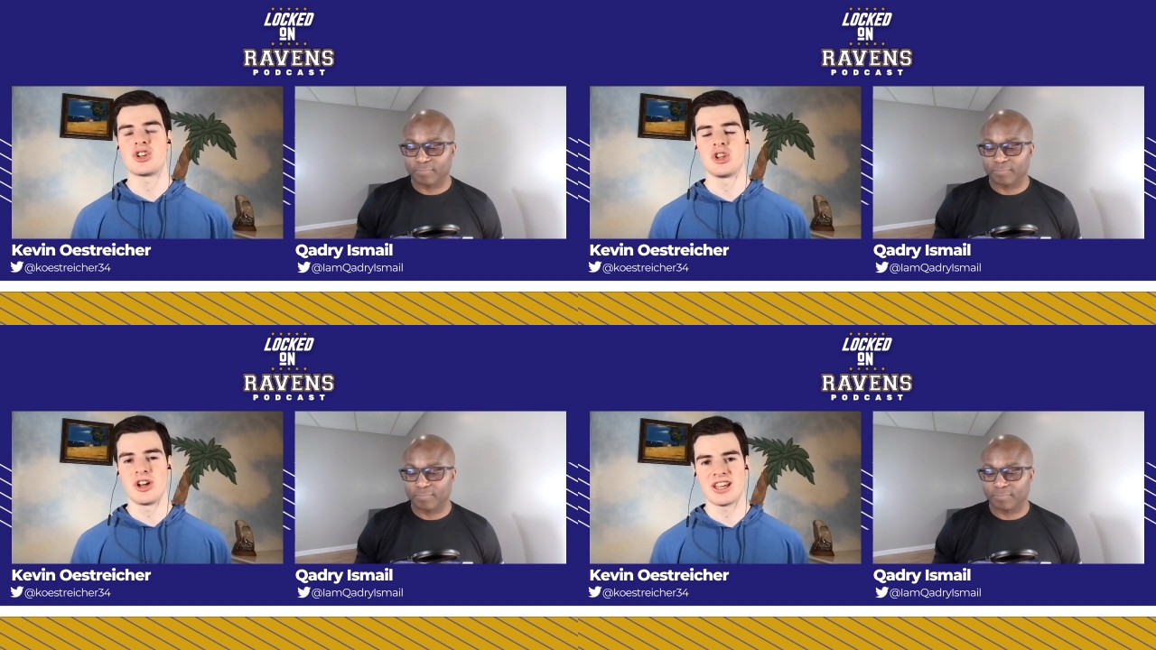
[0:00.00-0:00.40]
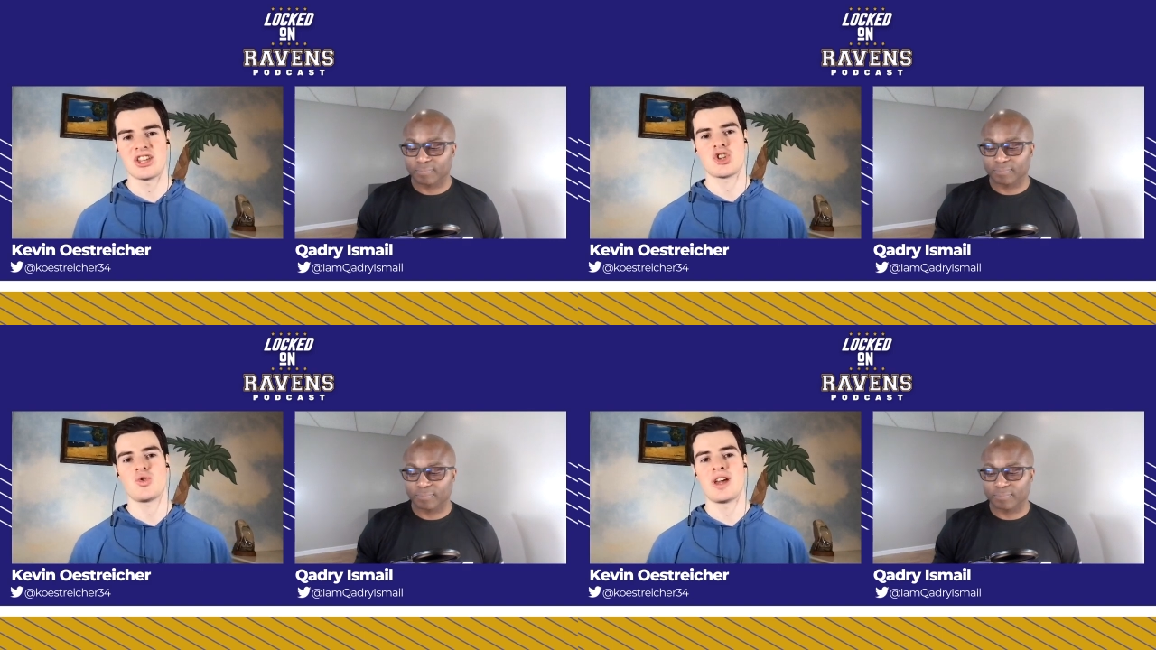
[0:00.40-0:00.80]
Speaker 1: Clark
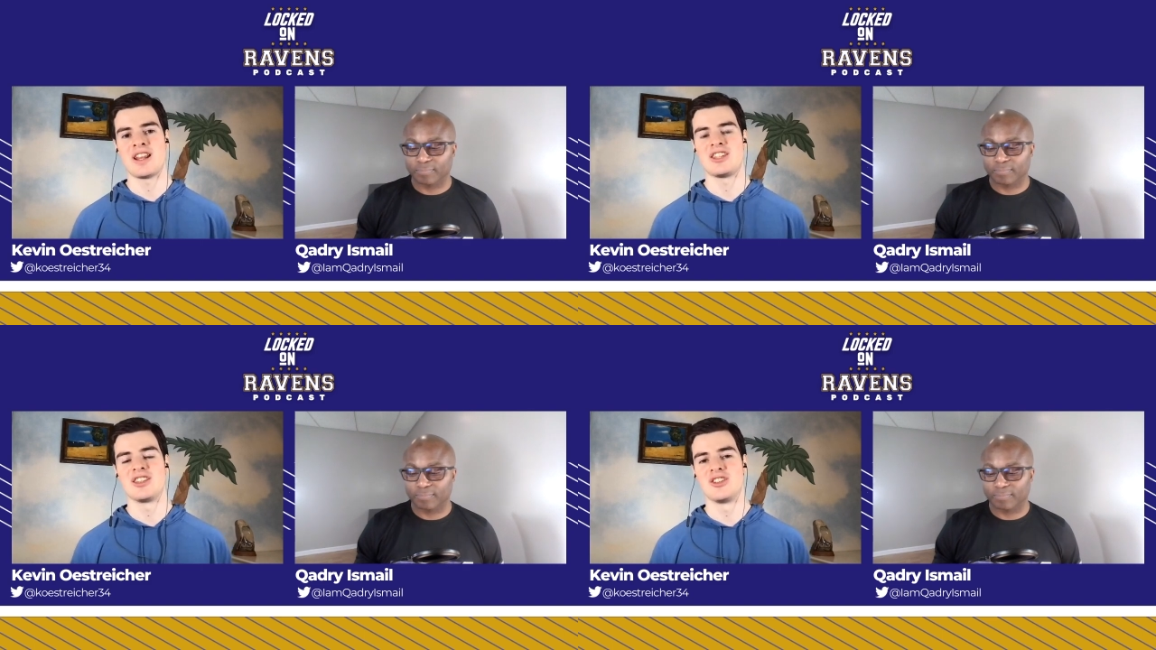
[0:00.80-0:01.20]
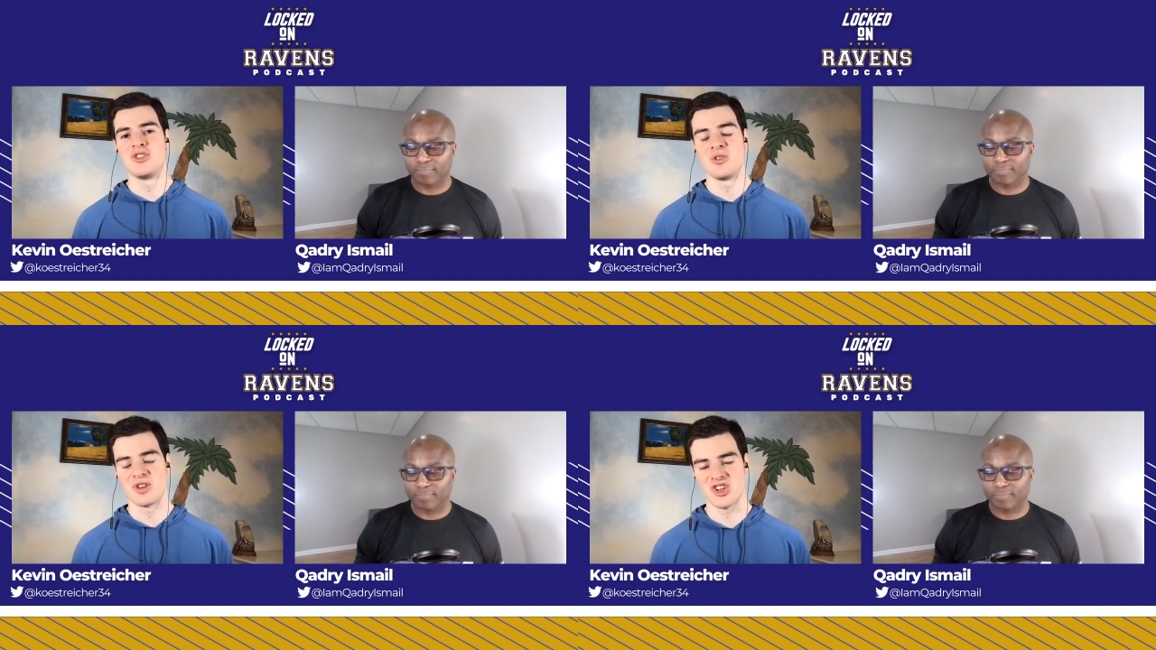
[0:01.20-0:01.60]
gets traded to the
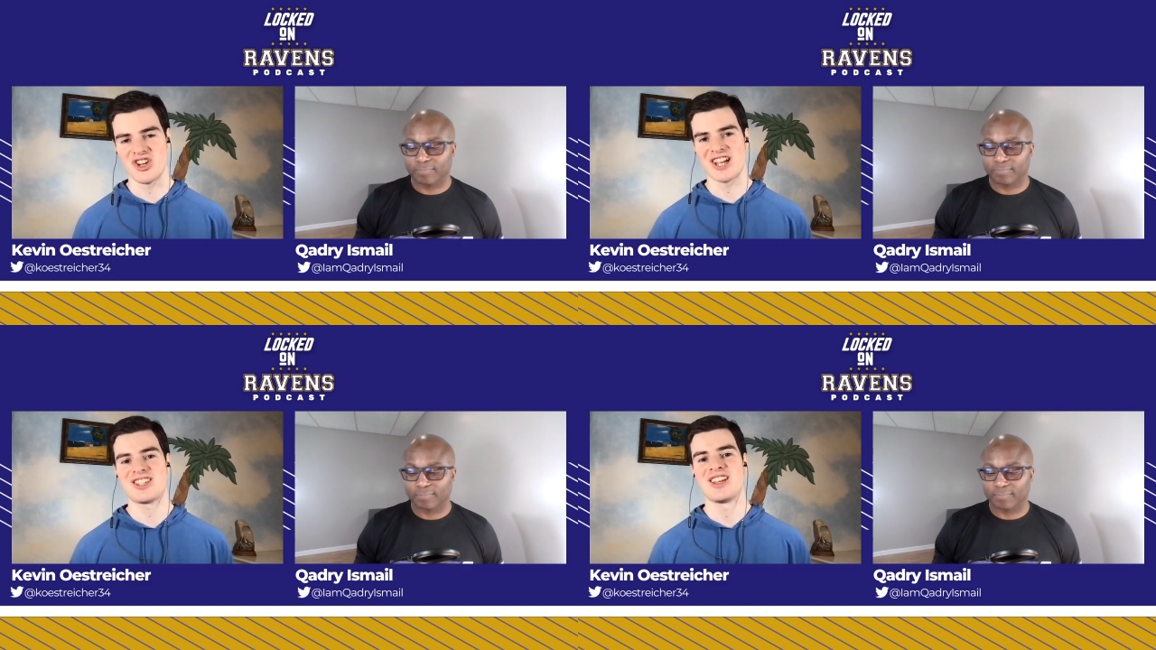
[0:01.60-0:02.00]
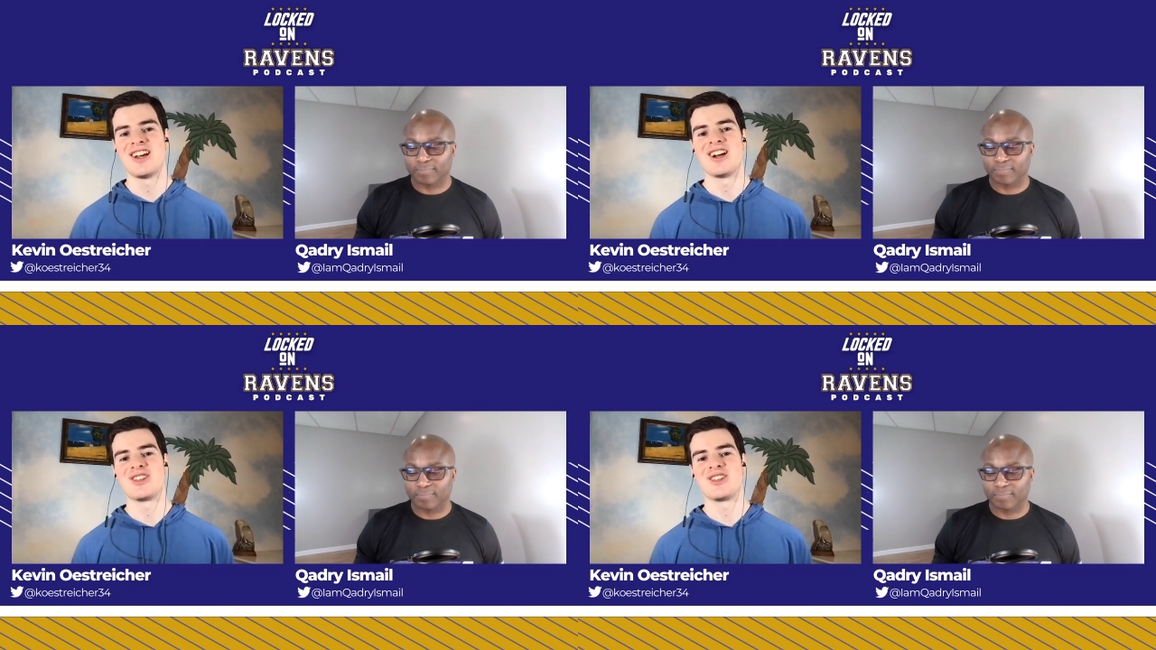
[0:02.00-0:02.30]
New York Jets.